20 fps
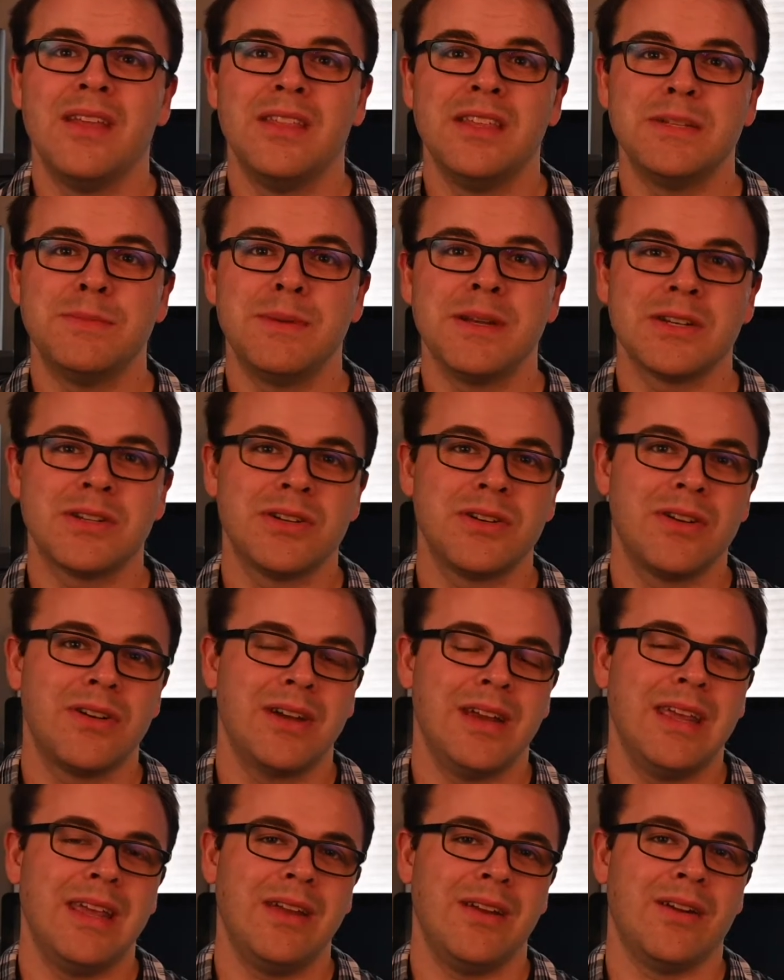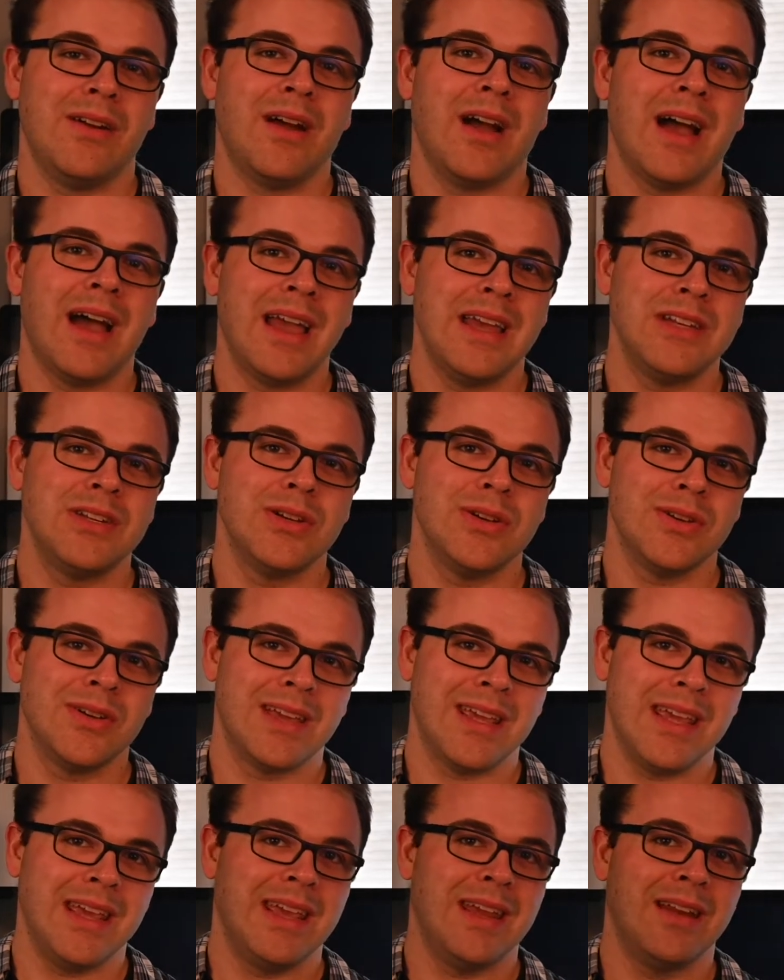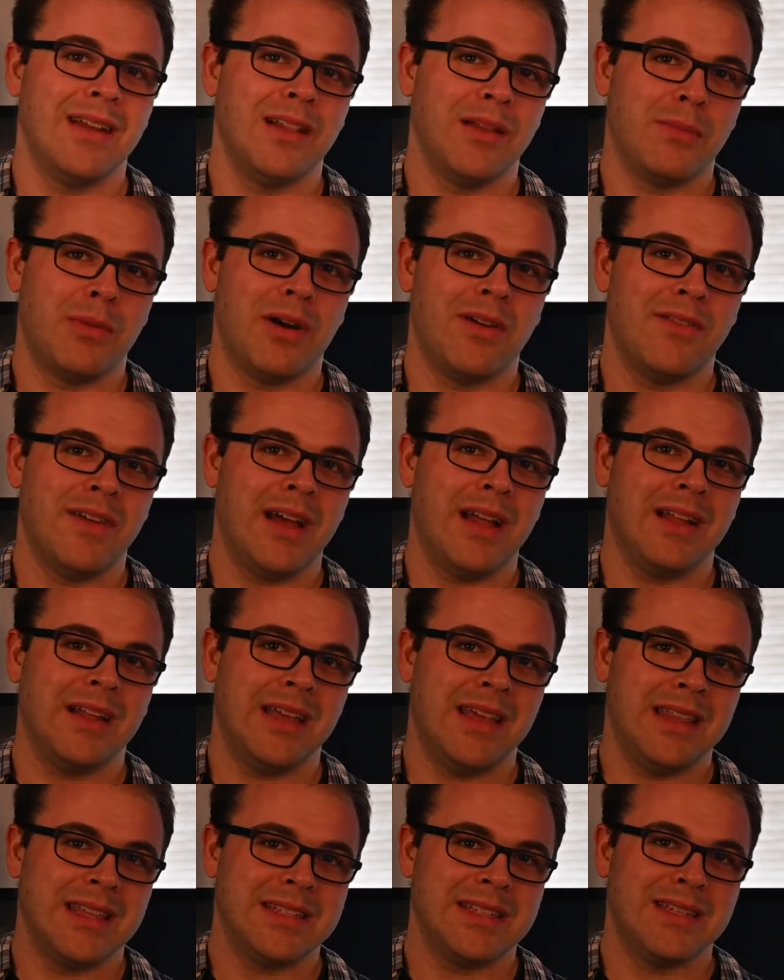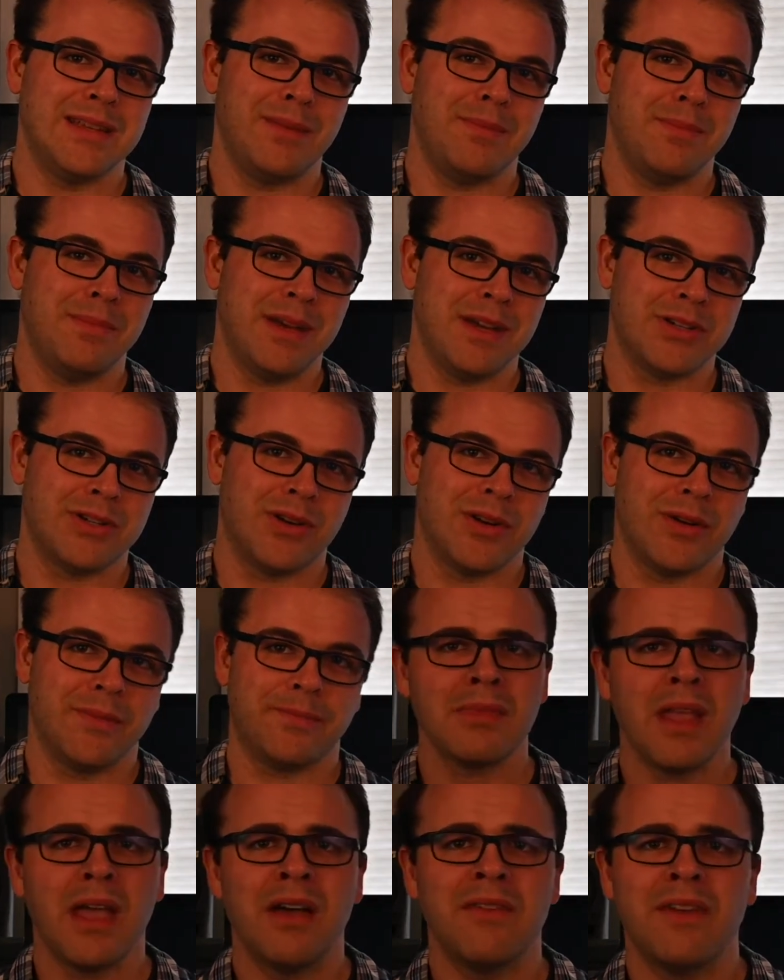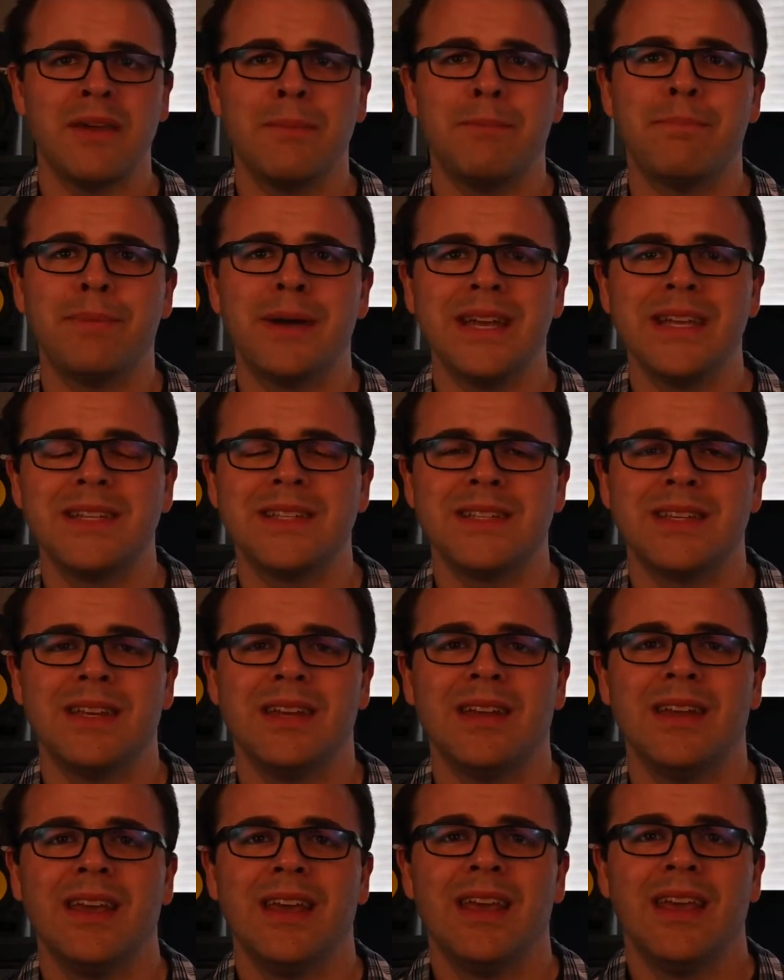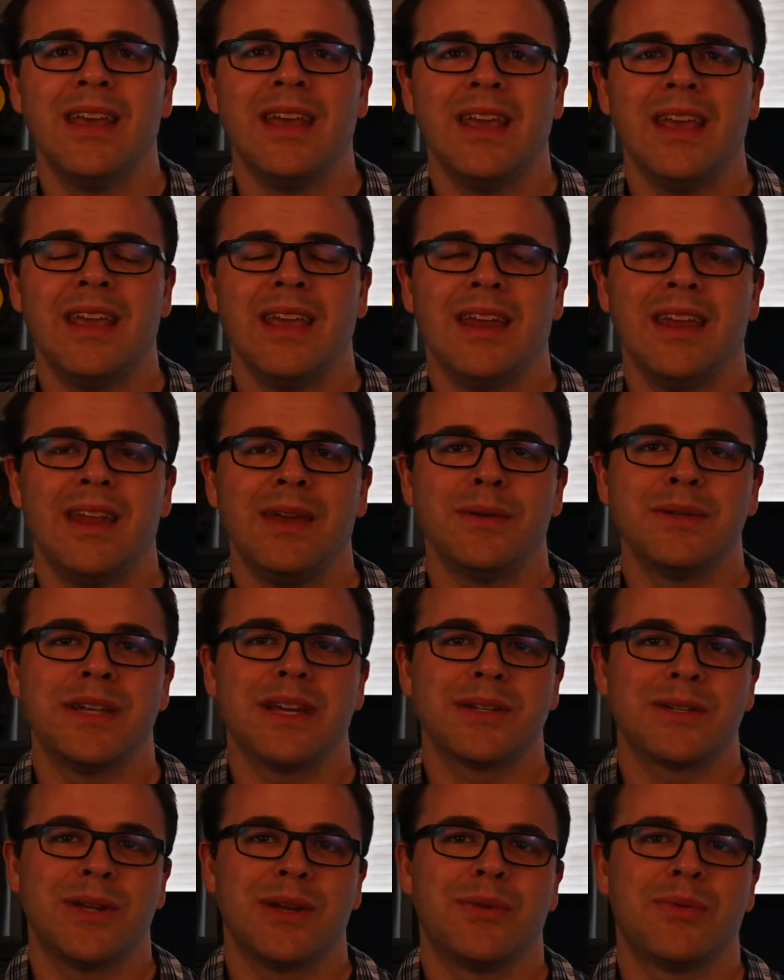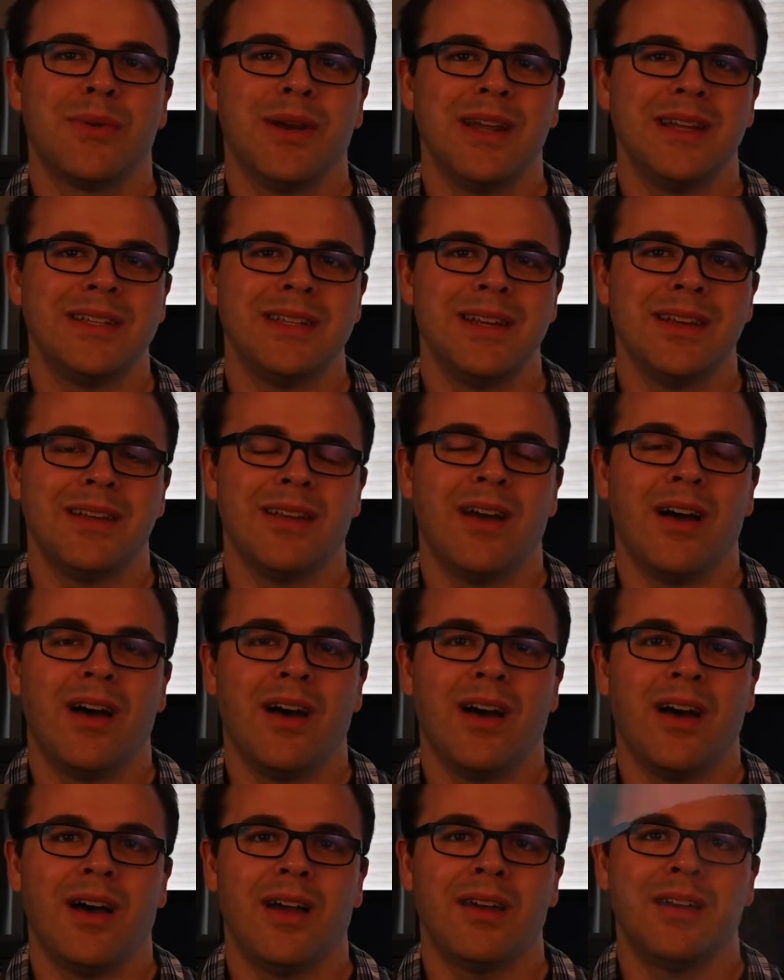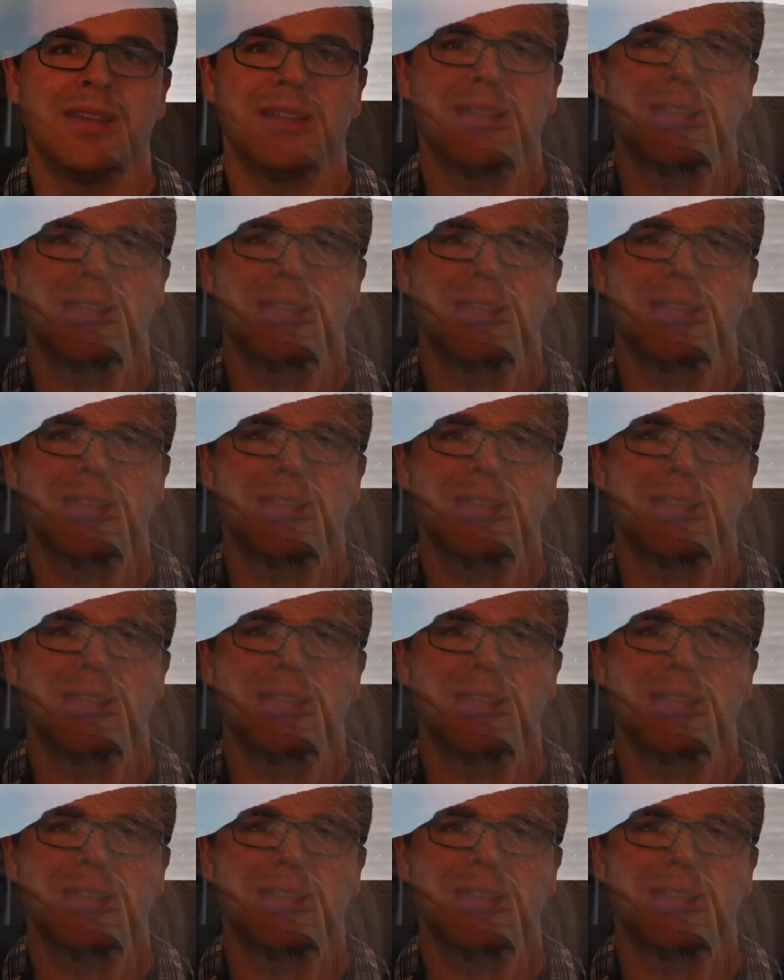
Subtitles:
This picture here I took in Lamar Valley. This is a picture of a bison, and he was actually grazing on